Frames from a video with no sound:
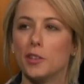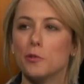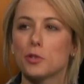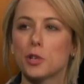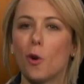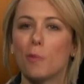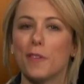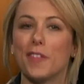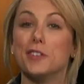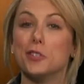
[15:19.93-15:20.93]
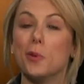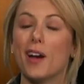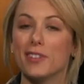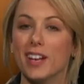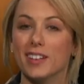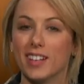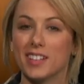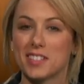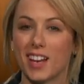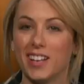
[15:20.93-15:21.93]
and you just hope that they do have an ending
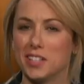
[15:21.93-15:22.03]
in sight,